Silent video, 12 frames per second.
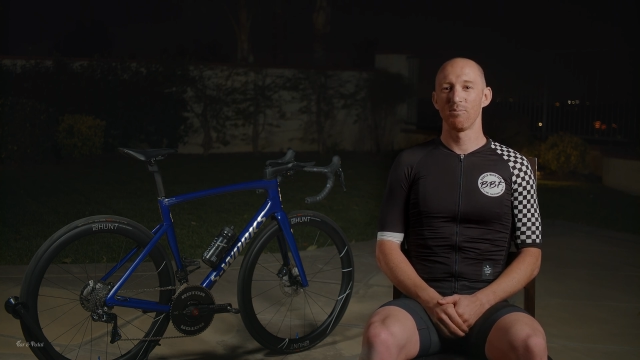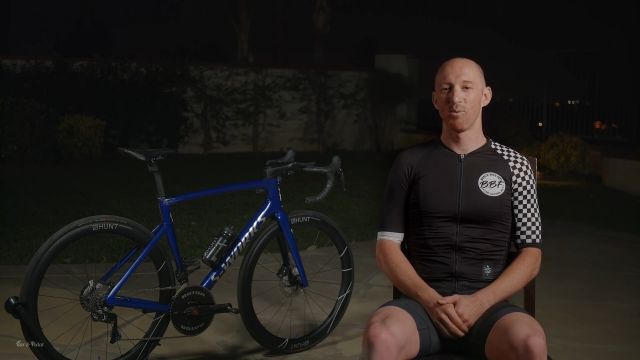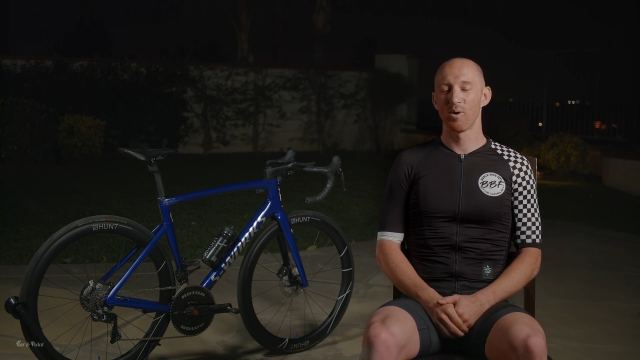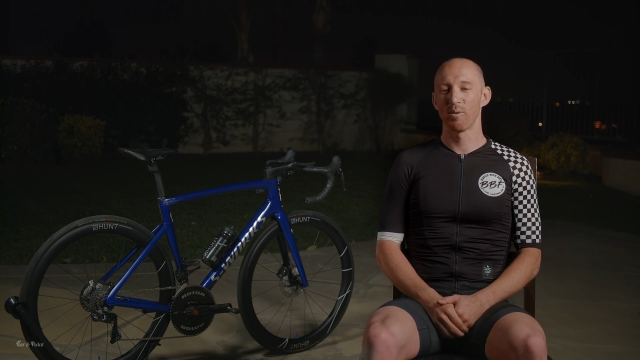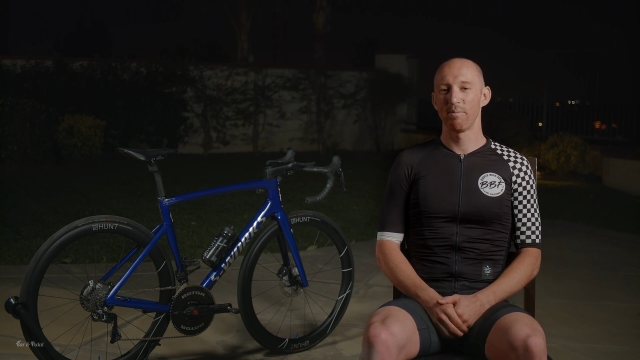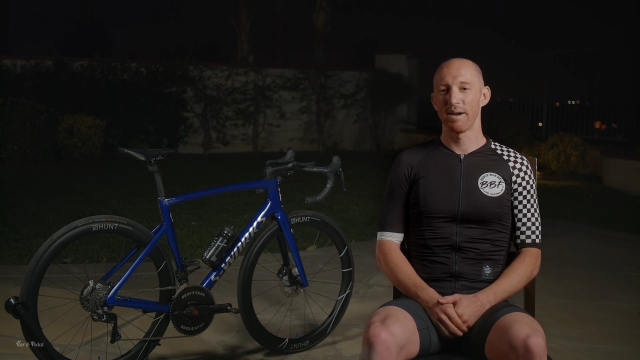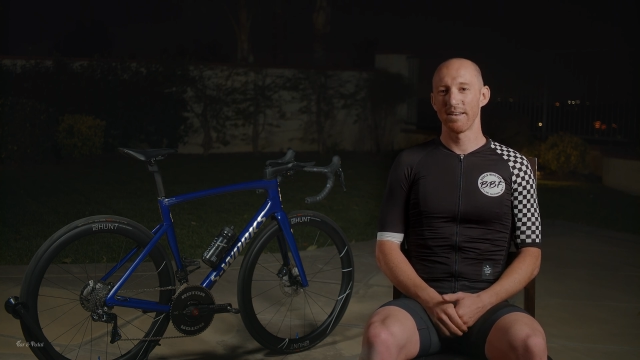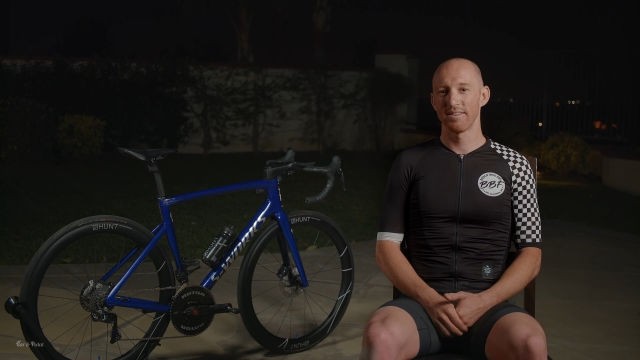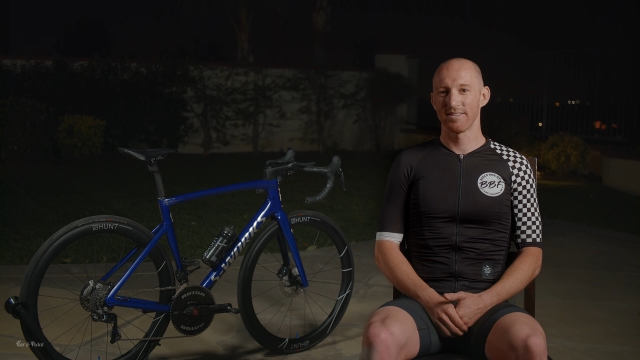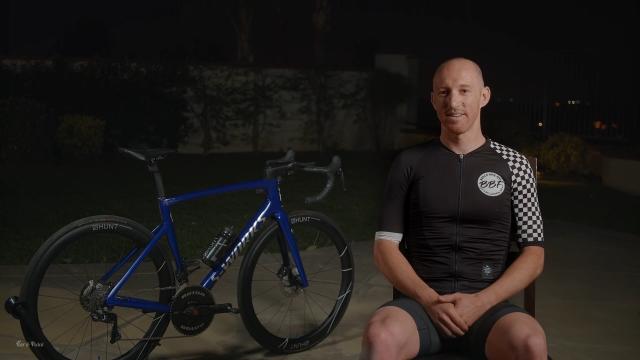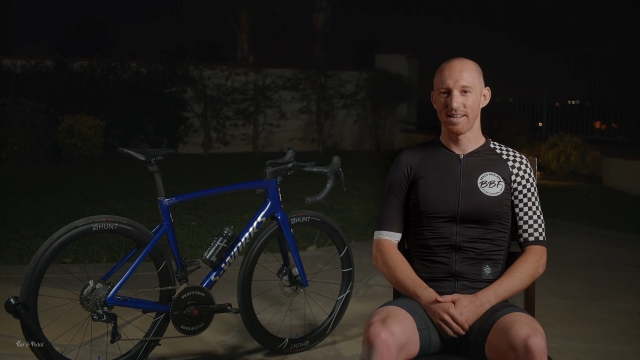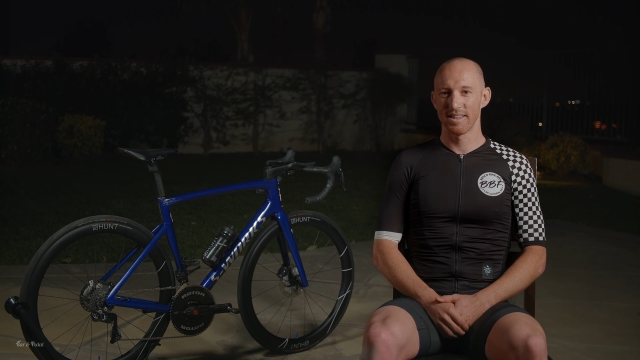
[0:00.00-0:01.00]
more
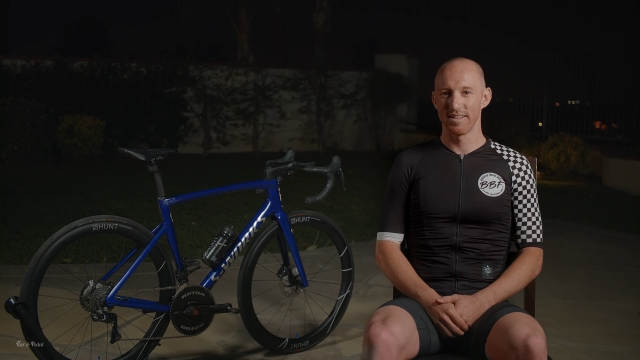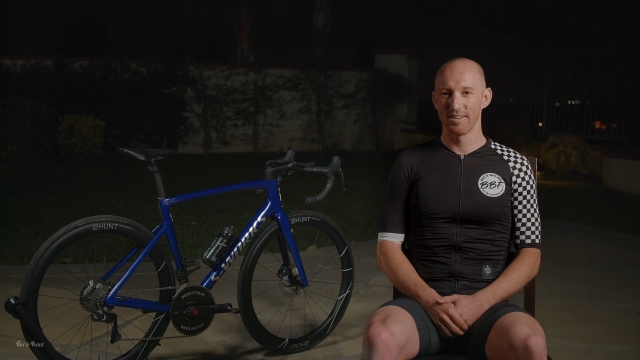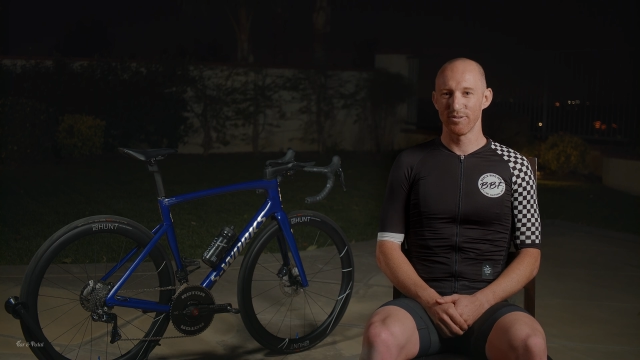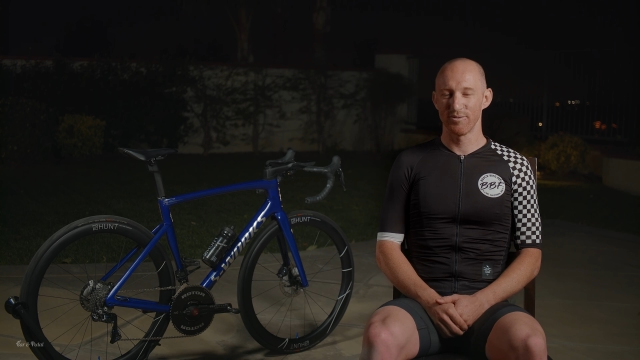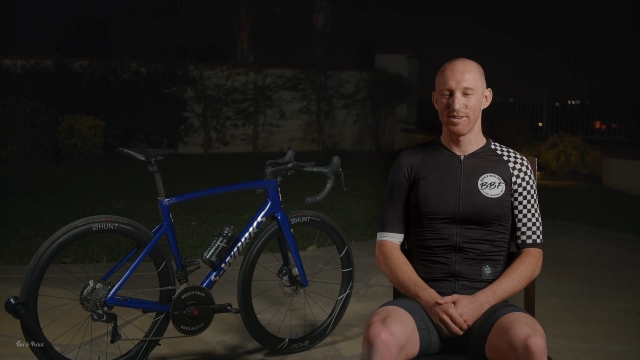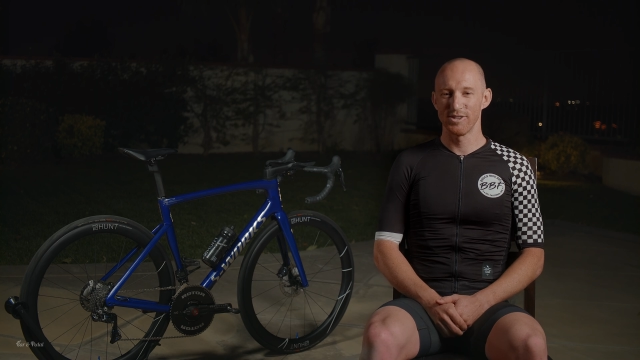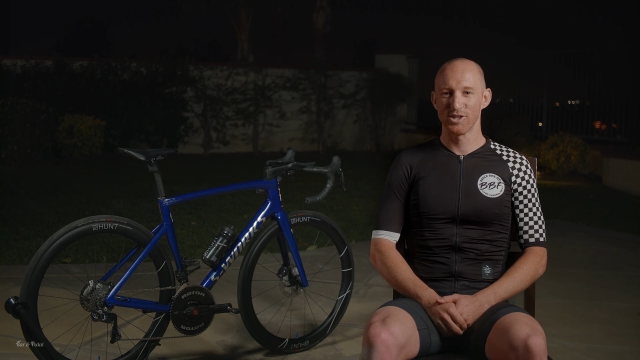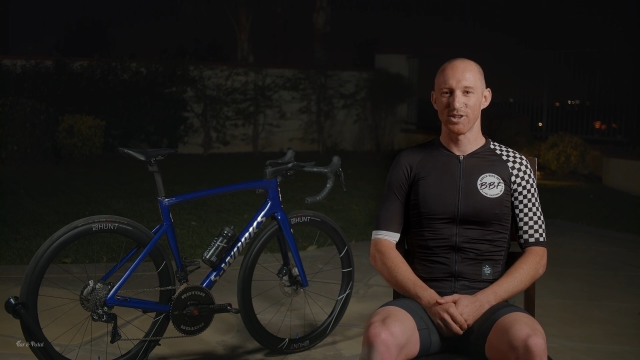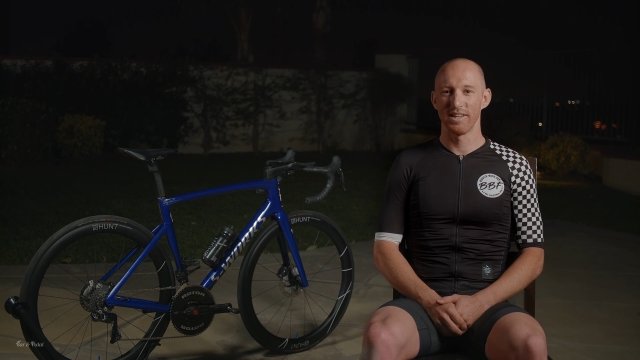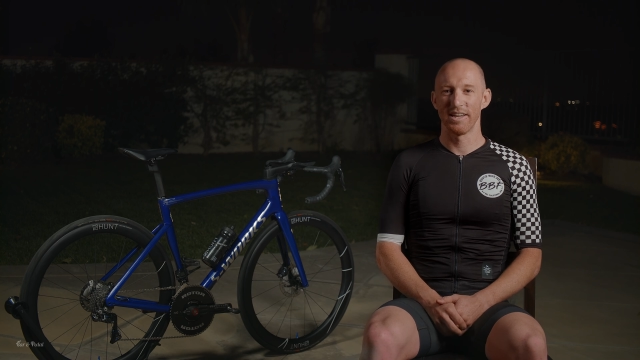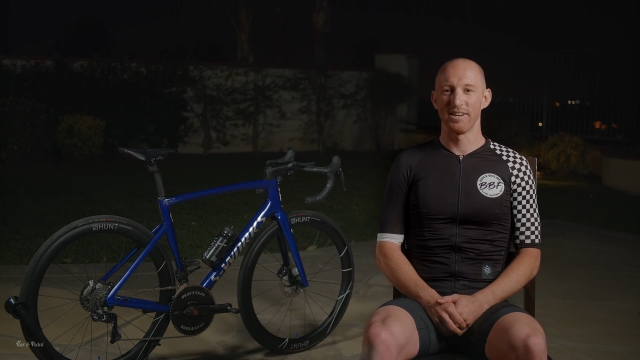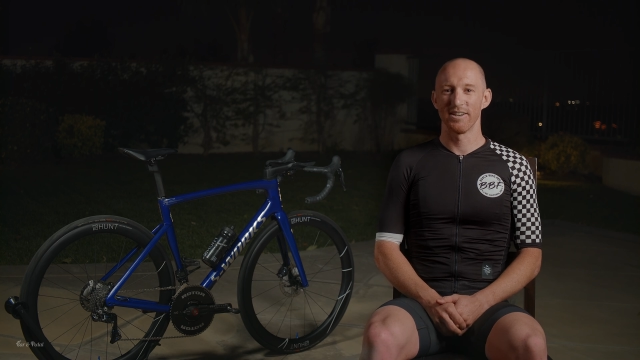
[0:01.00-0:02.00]
bikes like this
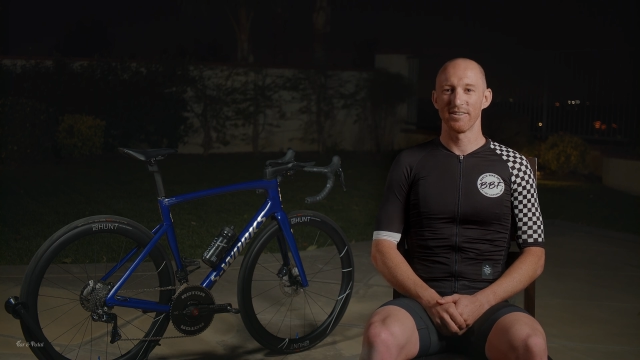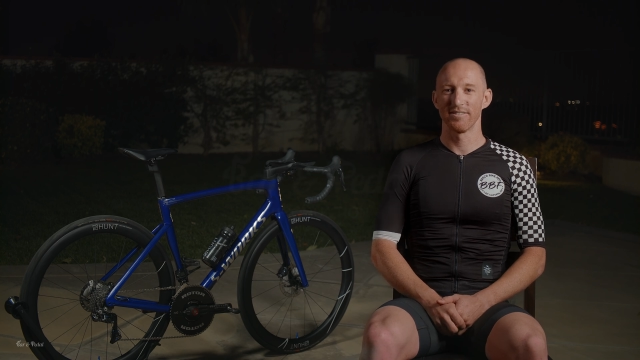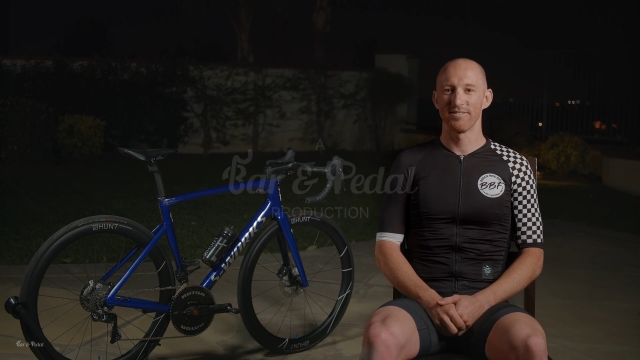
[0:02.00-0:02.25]
featured later.